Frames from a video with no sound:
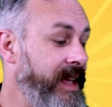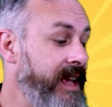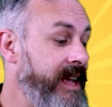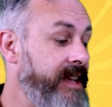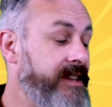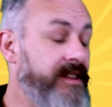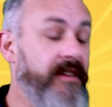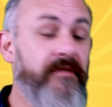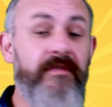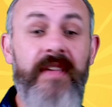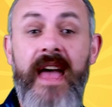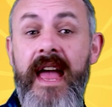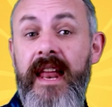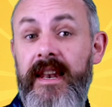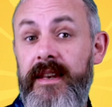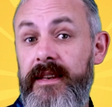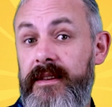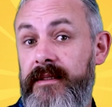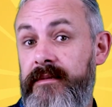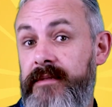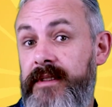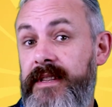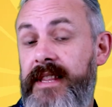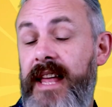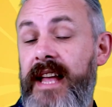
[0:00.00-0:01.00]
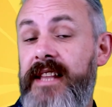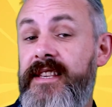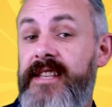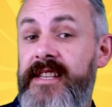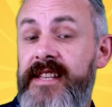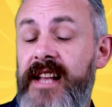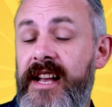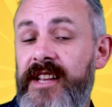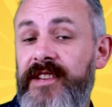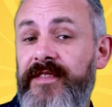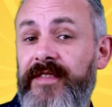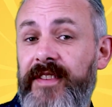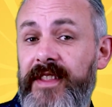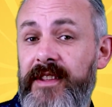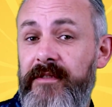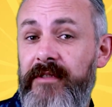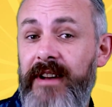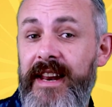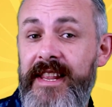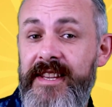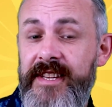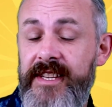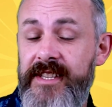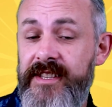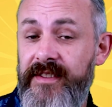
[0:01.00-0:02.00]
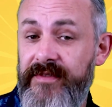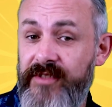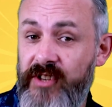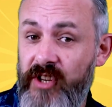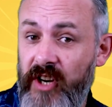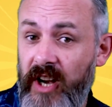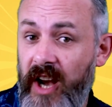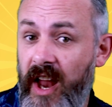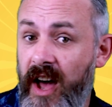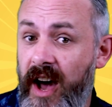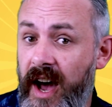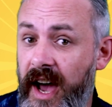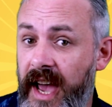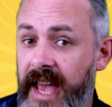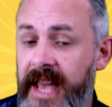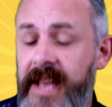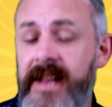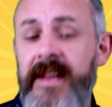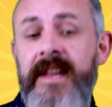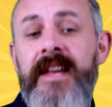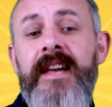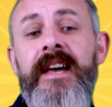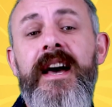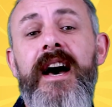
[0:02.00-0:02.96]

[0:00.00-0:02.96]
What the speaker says: So then, that is us for the releases of July.